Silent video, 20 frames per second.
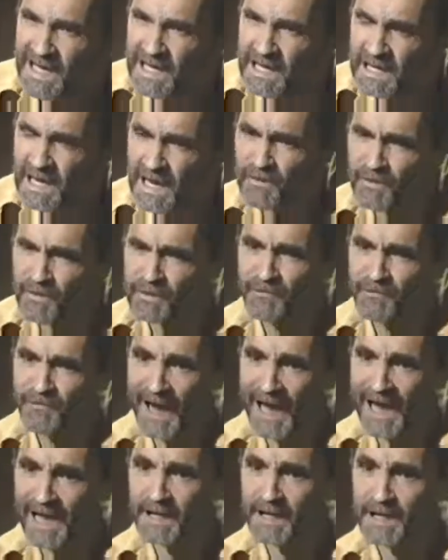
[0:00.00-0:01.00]
He gathers
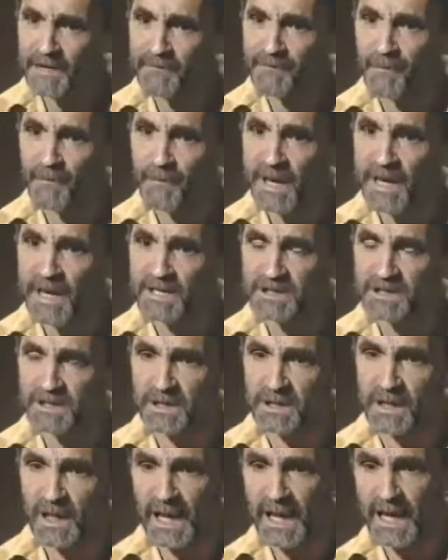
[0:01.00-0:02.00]
valid
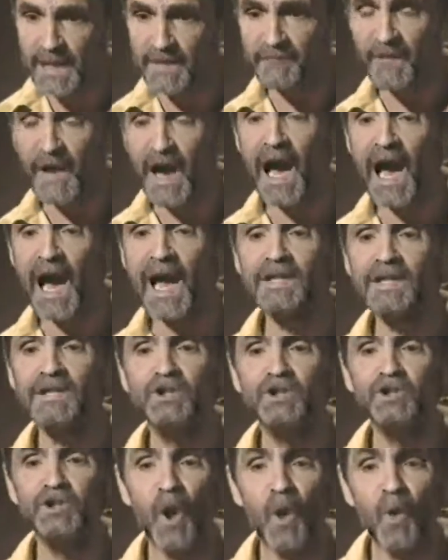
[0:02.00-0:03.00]
information, and if I
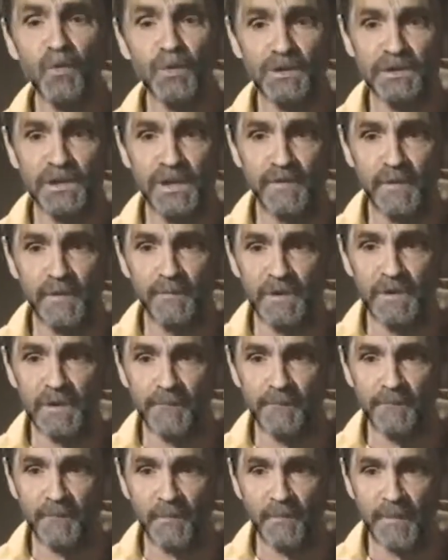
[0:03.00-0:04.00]
don't give him
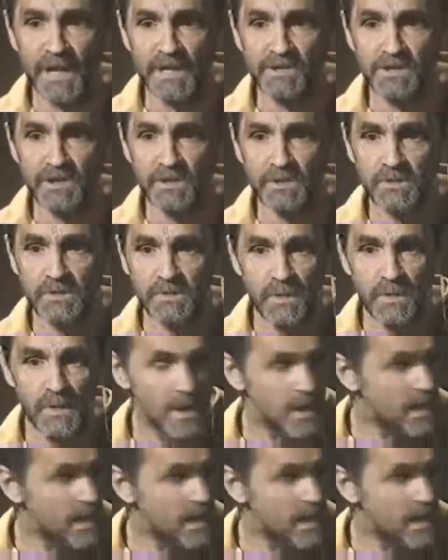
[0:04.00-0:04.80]
information,